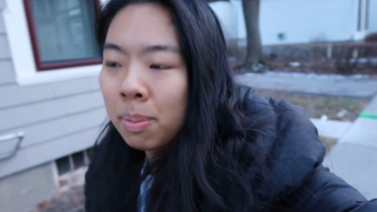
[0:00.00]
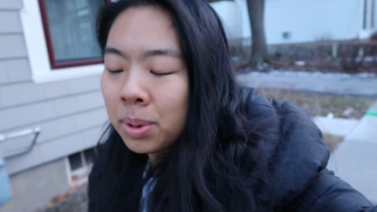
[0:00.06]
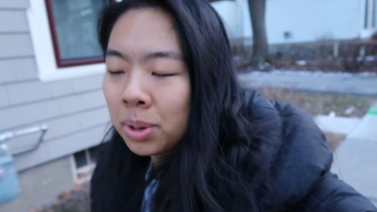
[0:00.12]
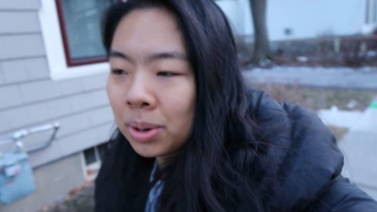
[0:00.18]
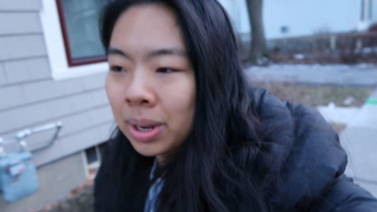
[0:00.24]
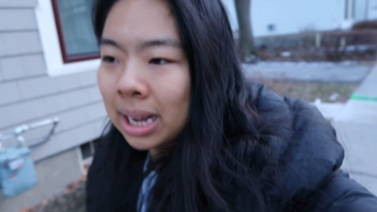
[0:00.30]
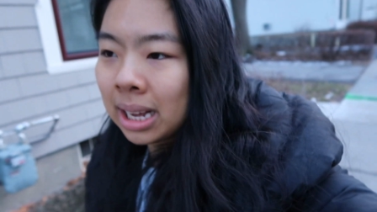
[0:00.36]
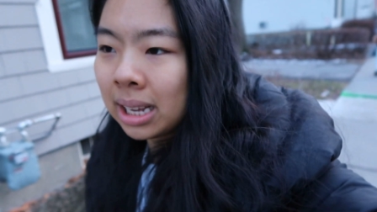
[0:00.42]

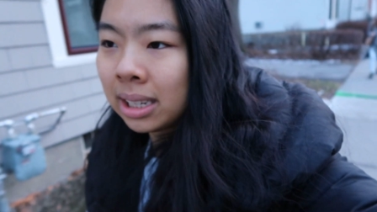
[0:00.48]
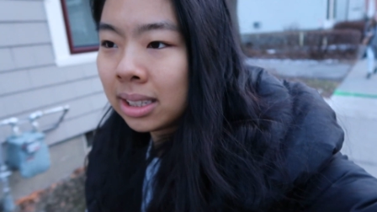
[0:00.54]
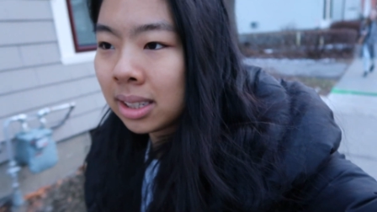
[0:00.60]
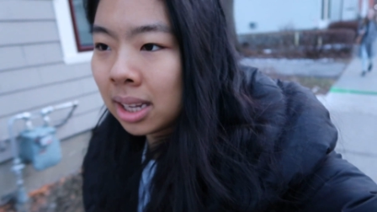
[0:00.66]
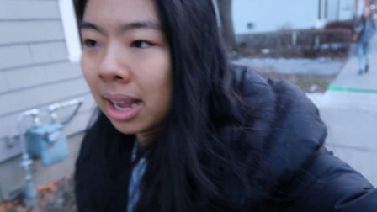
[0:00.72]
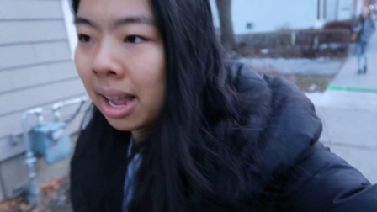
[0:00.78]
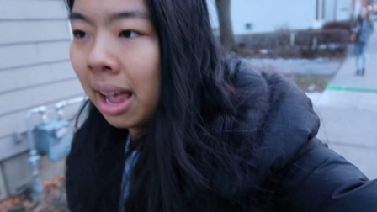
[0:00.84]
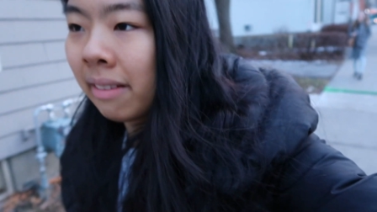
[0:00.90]
would
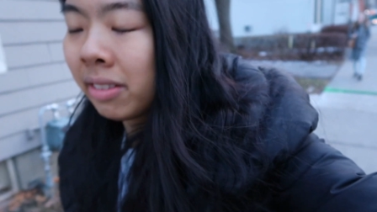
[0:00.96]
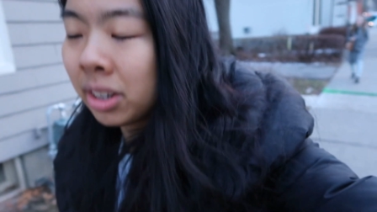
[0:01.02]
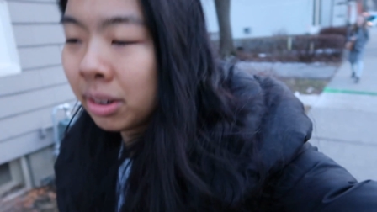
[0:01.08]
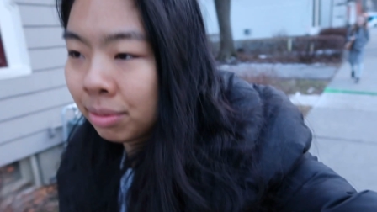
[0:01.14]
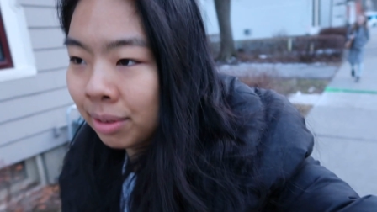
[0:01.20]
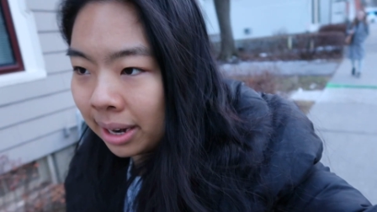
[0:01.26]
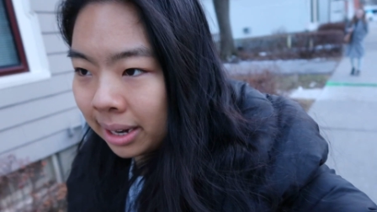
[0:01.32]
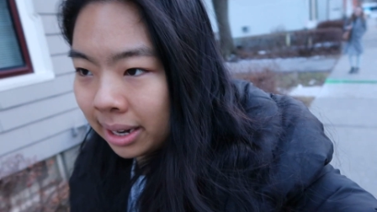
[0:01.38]
be the
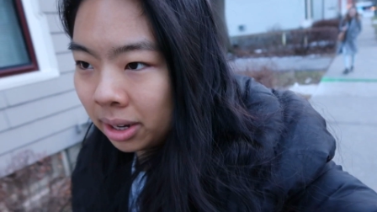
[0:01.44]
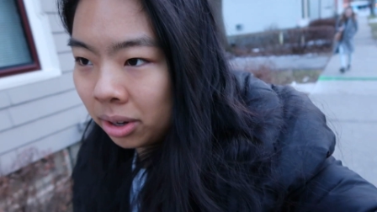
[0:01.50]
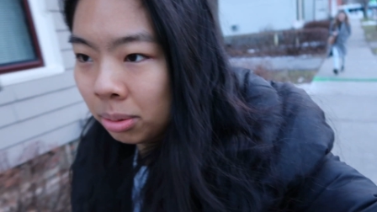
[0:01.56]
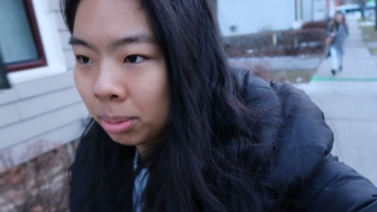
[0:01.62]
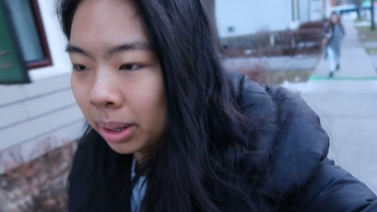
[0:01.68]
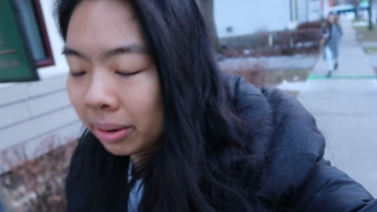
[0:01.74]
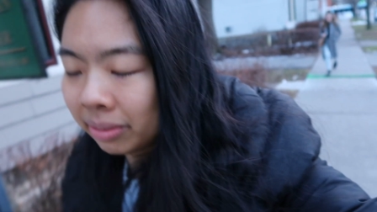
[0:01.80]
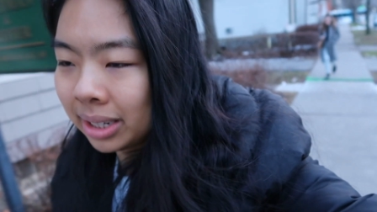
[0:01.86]

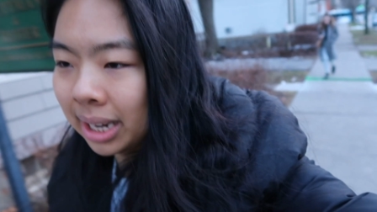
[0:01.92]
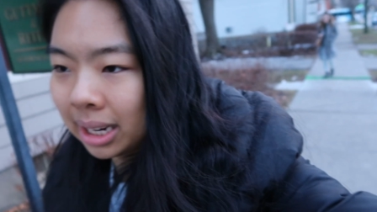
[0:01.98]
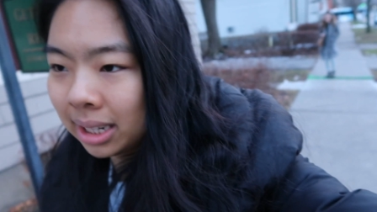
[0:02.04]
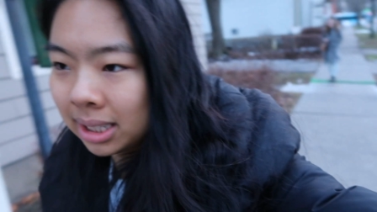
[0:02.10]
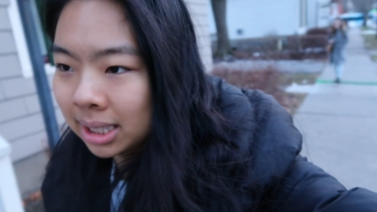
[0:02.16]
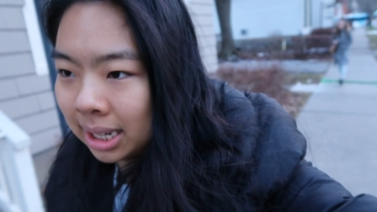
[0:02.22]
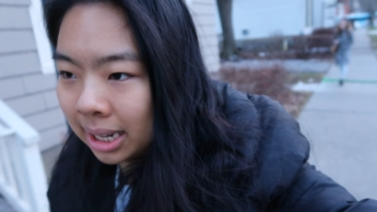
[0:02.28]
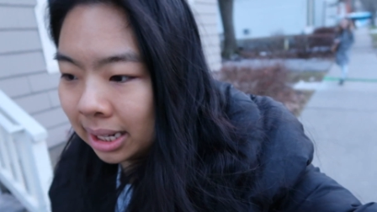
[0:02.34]

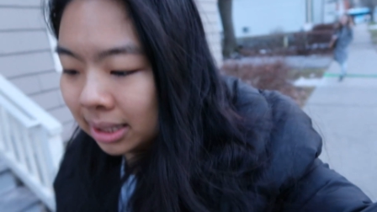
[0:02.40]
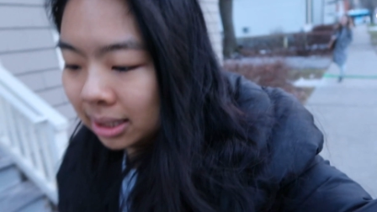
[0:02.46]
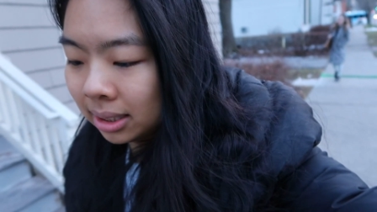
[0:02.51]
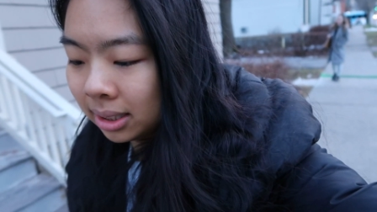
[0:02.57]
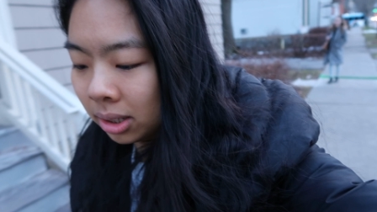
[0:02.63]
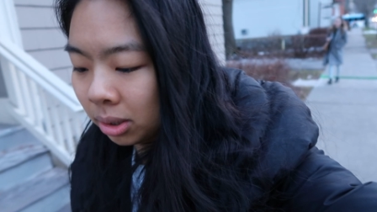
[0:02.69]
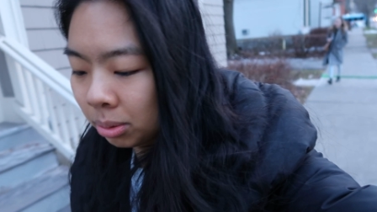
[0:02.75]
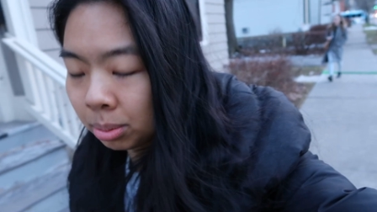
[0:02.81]
Sam
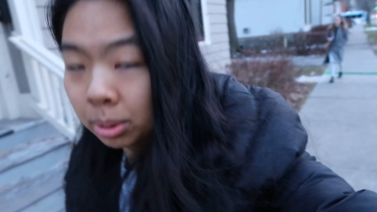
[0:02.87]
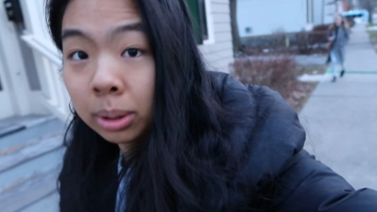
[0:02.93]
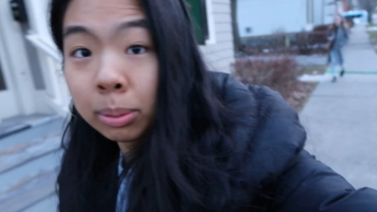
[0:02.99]
Elle.